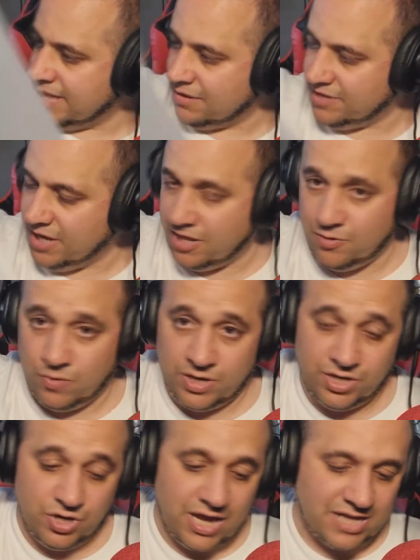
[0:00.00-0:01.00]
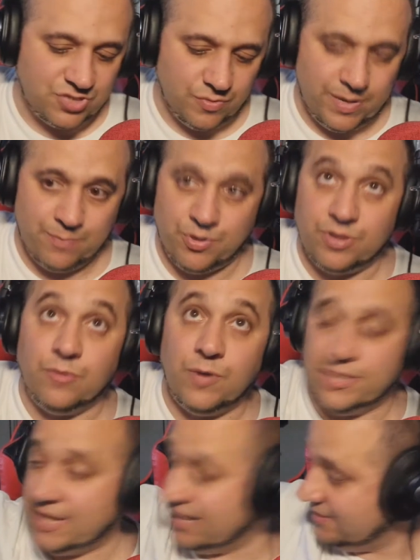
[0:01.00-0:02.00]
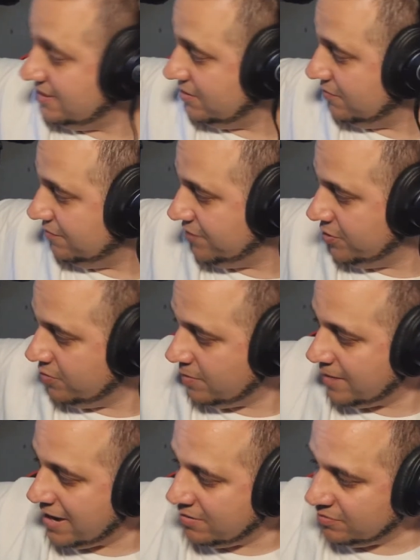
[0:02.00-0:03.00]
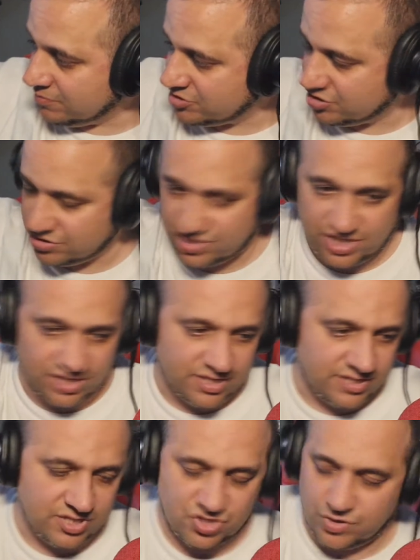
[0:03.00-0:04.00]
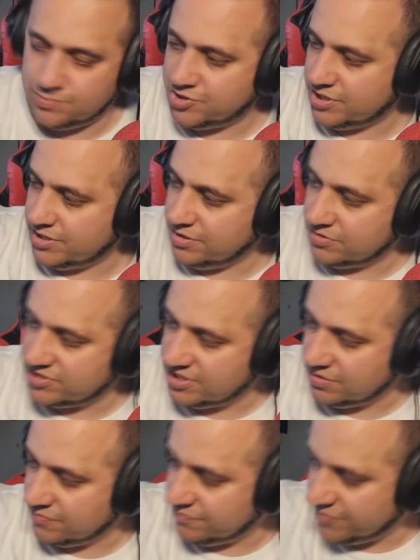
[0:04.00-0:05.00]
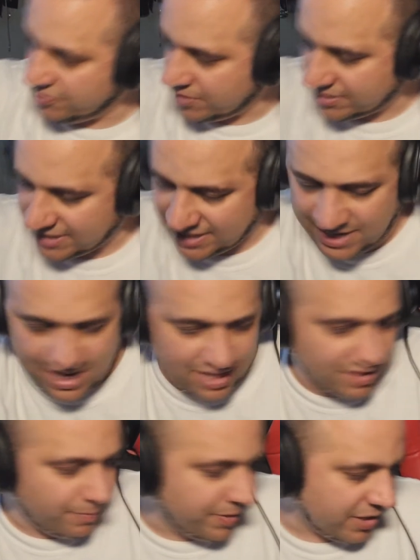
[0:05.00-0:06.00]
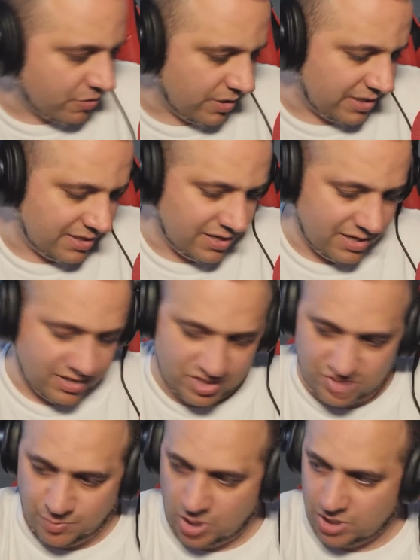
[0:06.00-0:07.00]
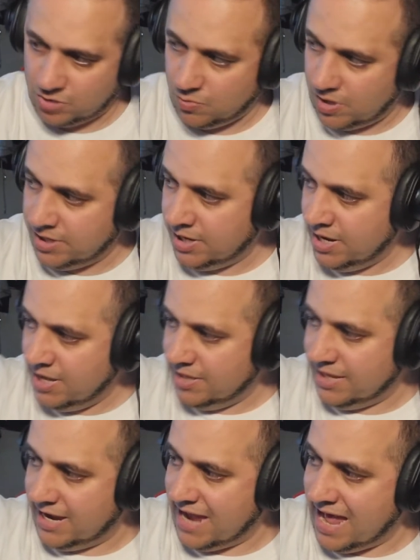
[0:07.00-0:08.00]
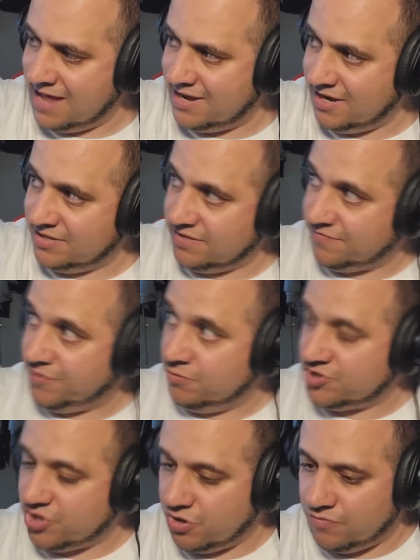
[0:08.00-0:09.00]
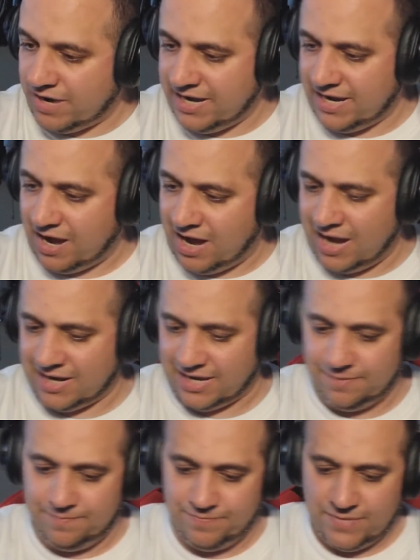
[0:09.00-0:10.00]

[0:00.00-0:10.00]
Now the other one, you guys remember the one that I did the review about, which you'll see in the description, and you'll see the review on that, the bigger and the smaller one, they had a diffuser already on it.